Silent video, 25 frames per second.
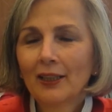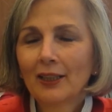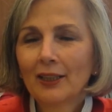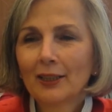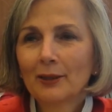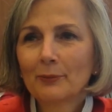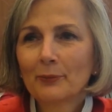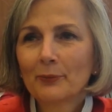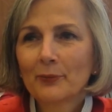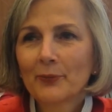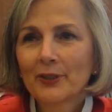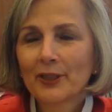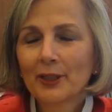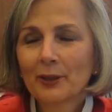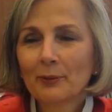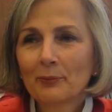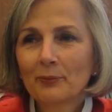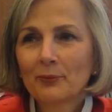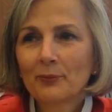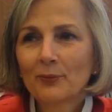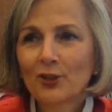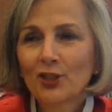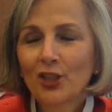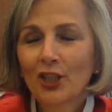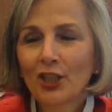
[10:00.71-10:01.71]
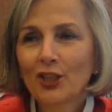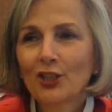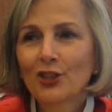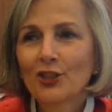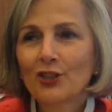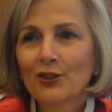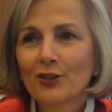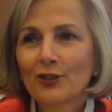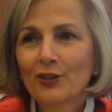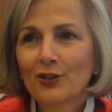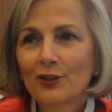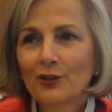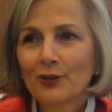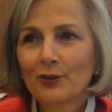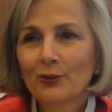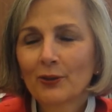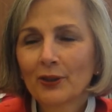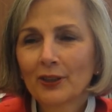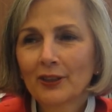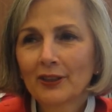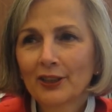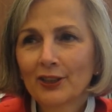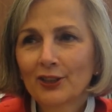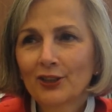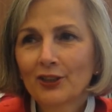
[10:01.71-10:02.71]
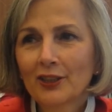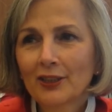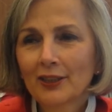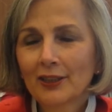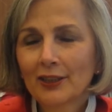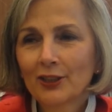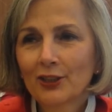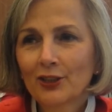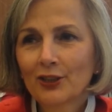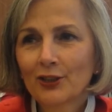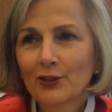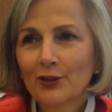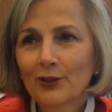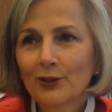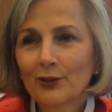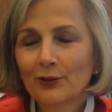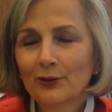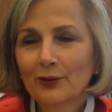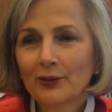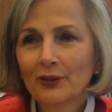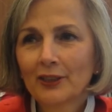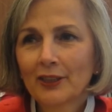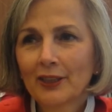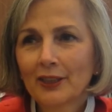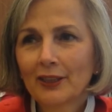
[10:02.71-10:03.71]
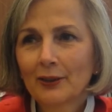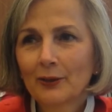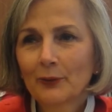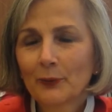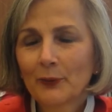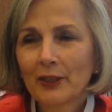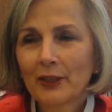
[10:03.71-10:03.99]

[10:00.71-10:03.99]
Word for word: um, some changes to our legislation. Certainly we